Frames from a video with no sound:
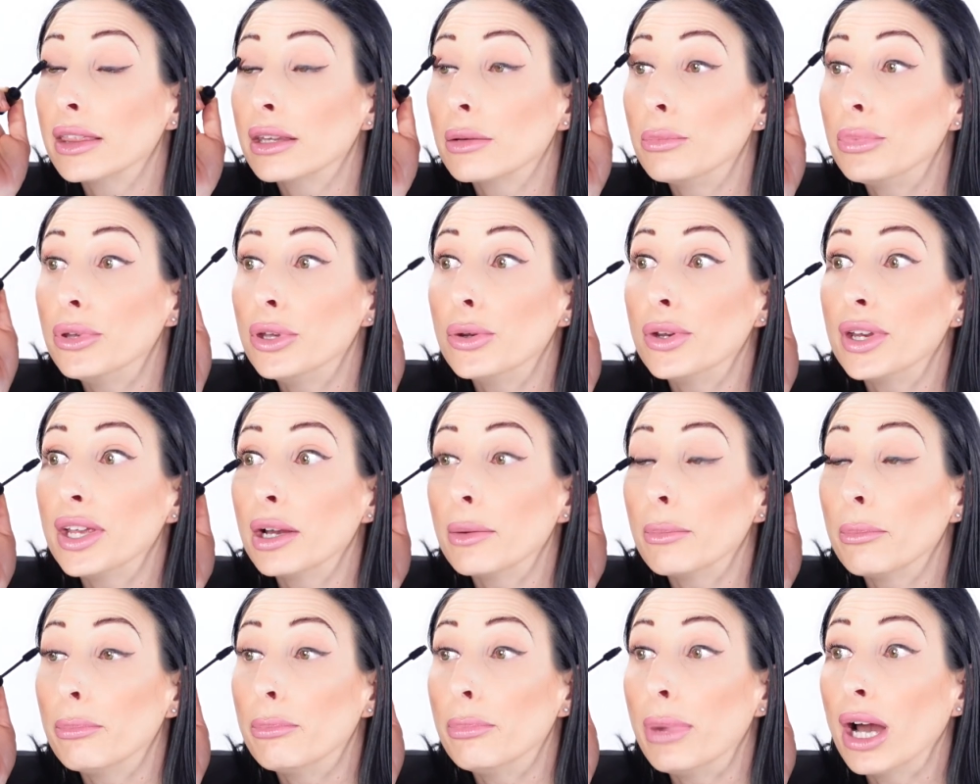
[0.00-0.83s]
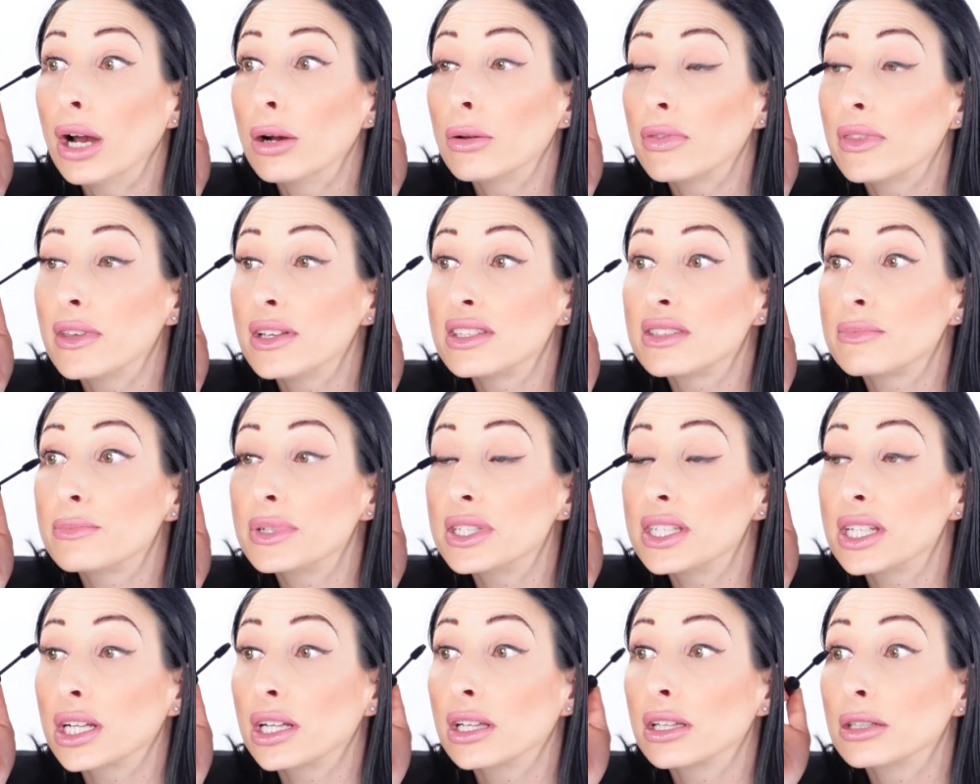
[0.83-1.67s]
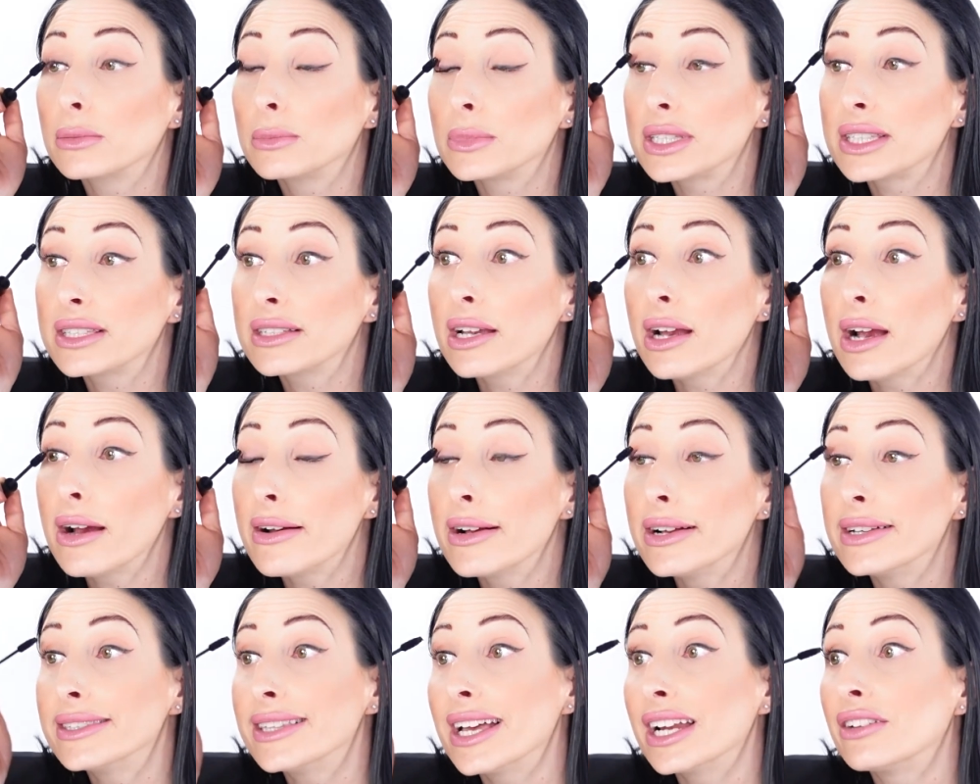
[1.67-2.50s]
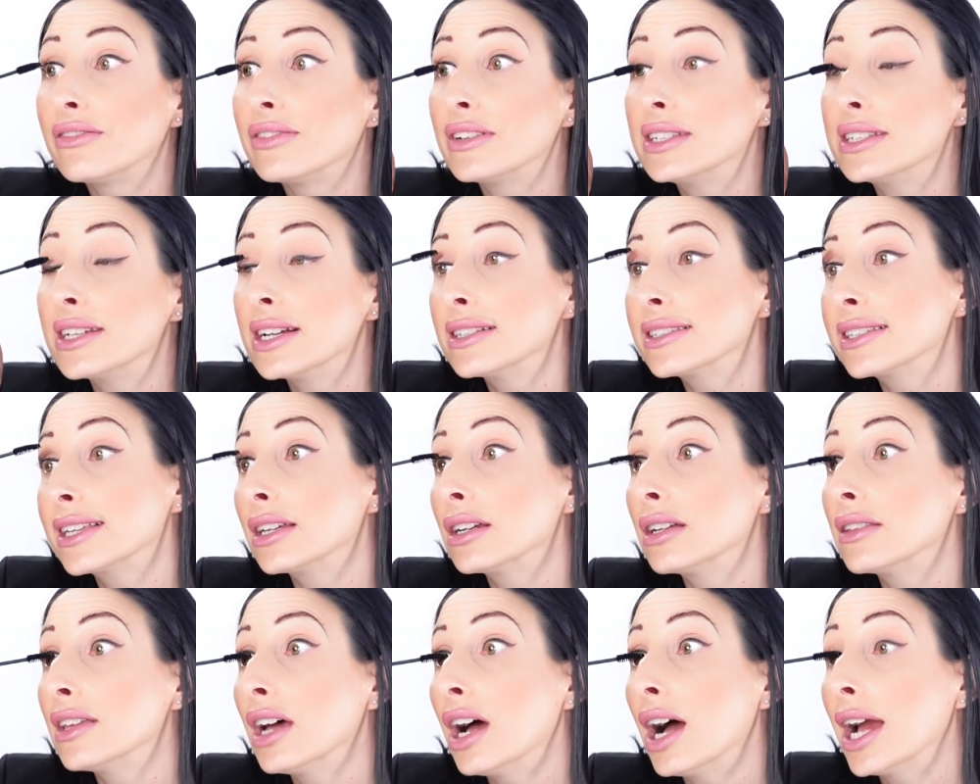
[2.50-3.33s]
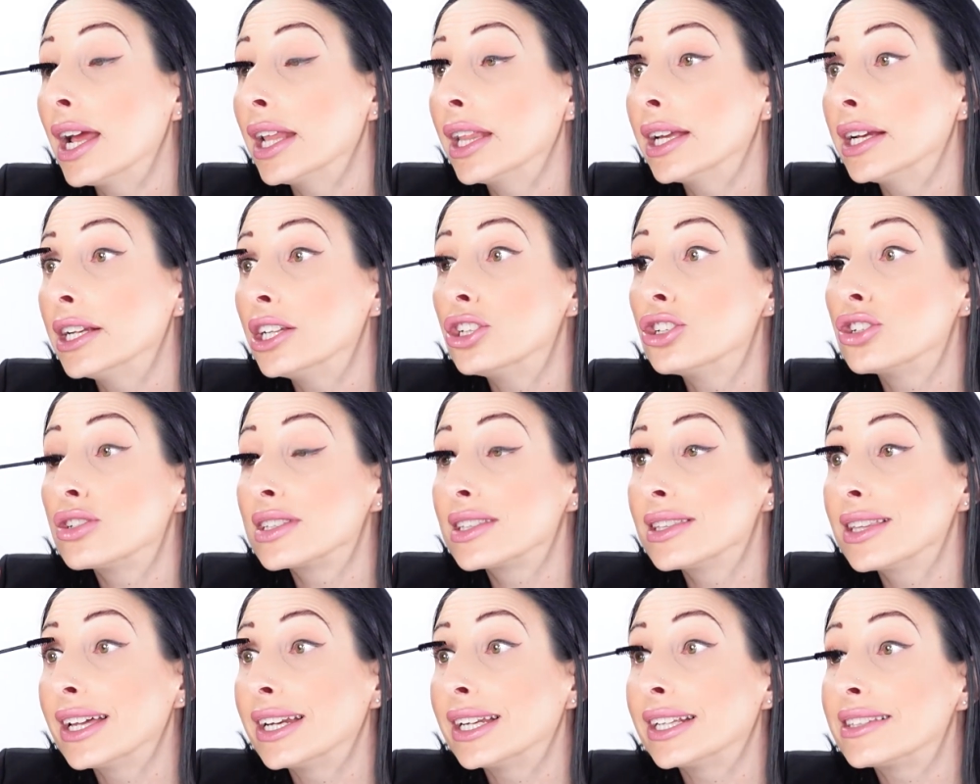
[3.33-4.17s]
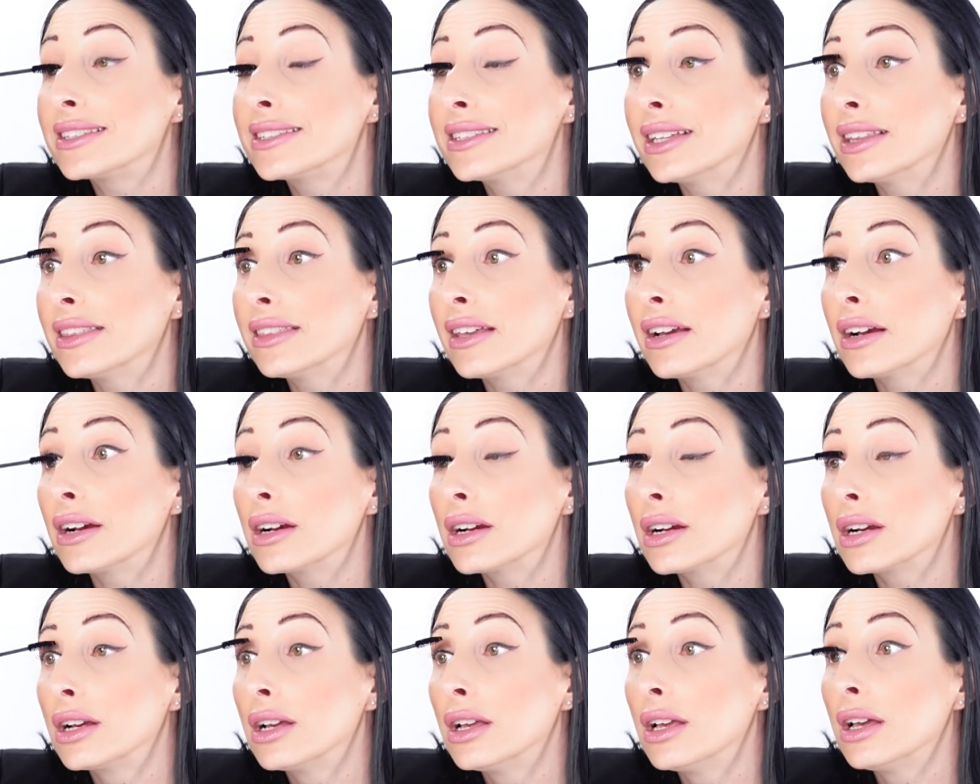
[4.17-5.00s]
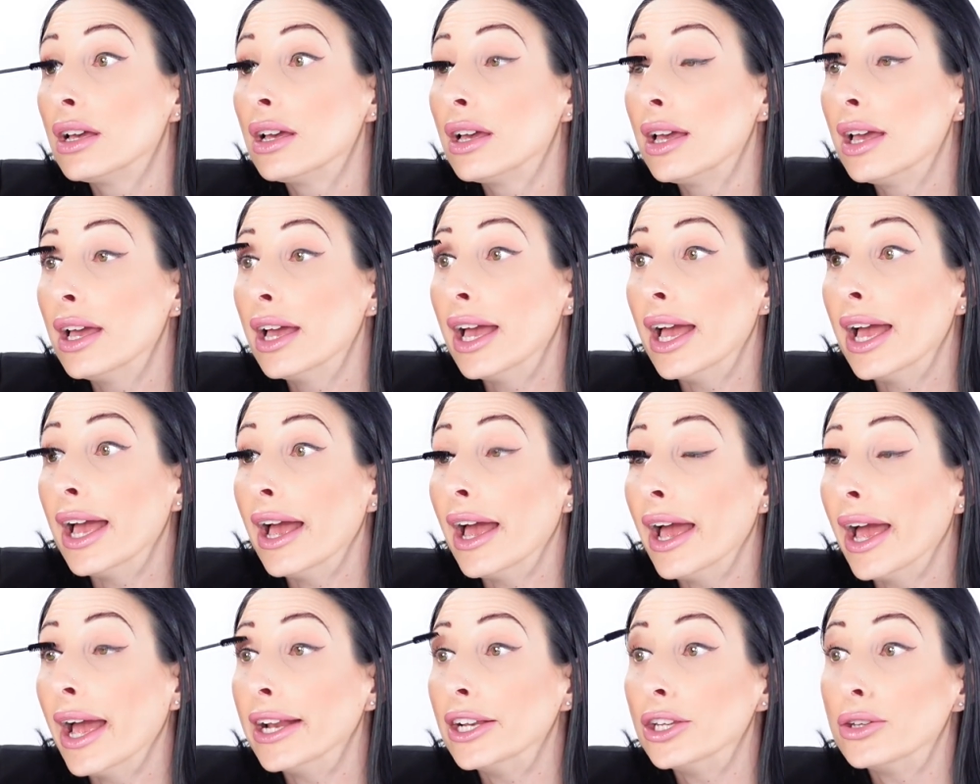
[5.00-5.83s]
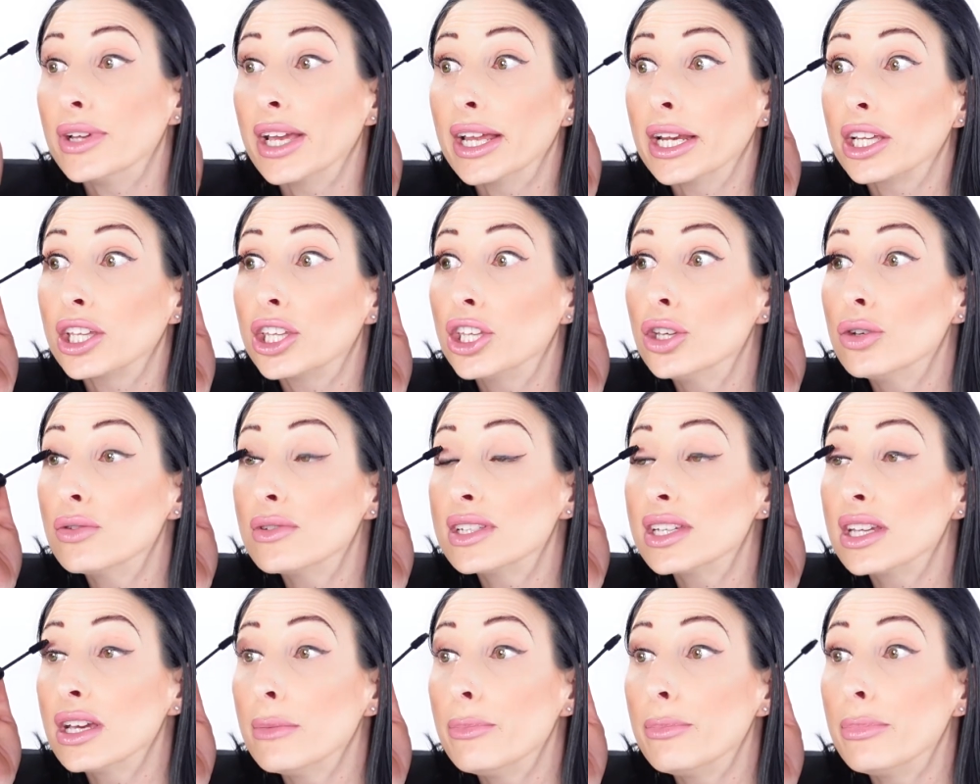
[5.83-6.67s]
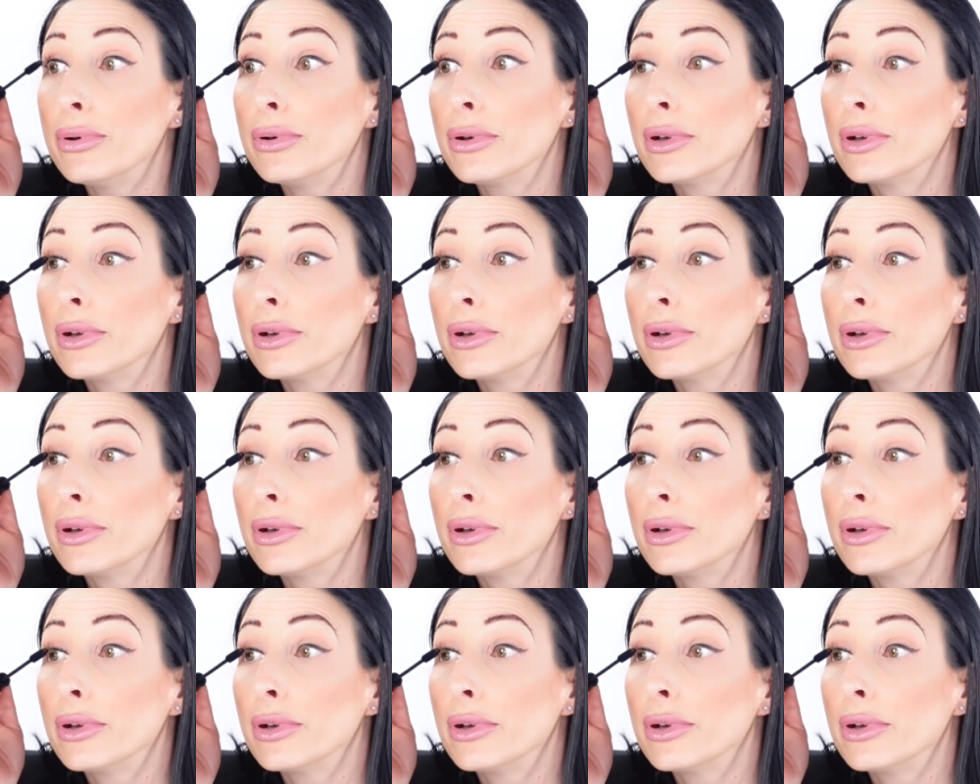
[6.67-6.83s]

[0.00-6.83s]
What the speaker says: The beauty about this particular mascara is that if it does get on the eyelid, you just let it sit there and you get a Q-tip